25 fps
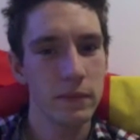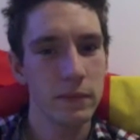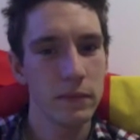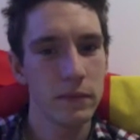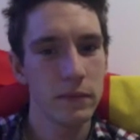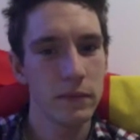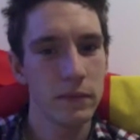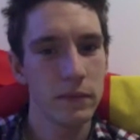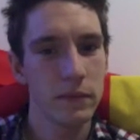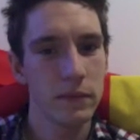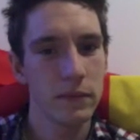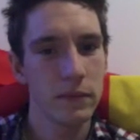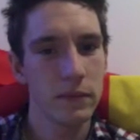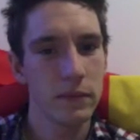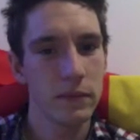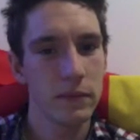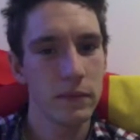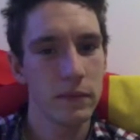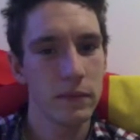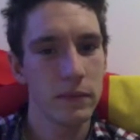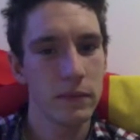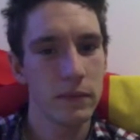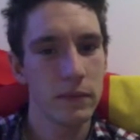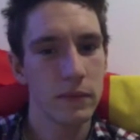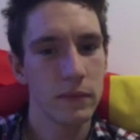
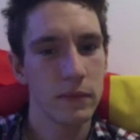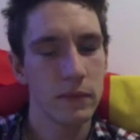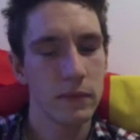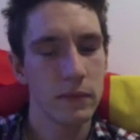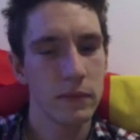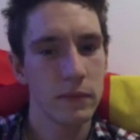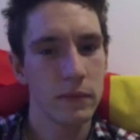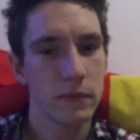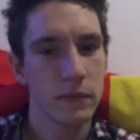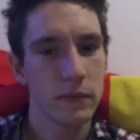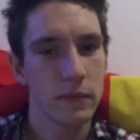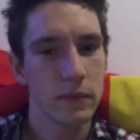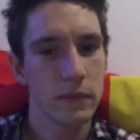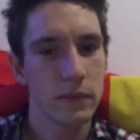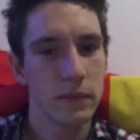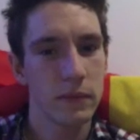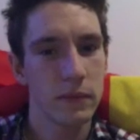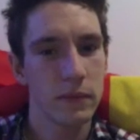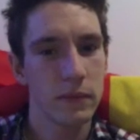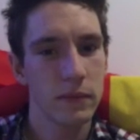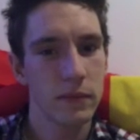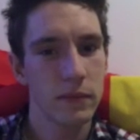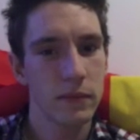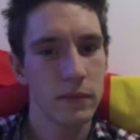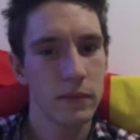
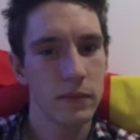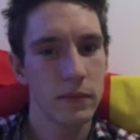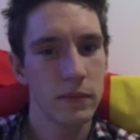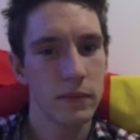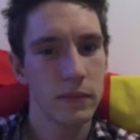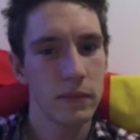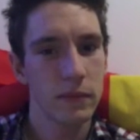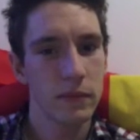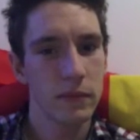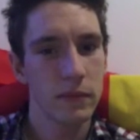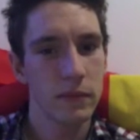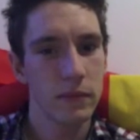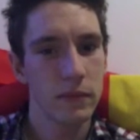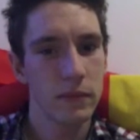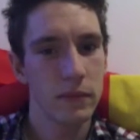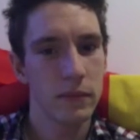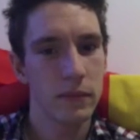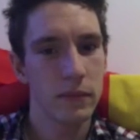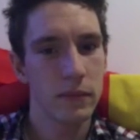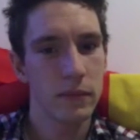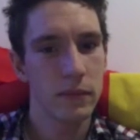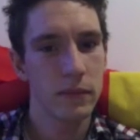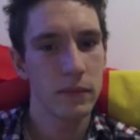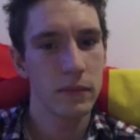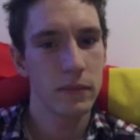
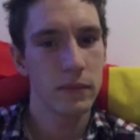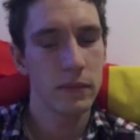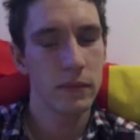(silent)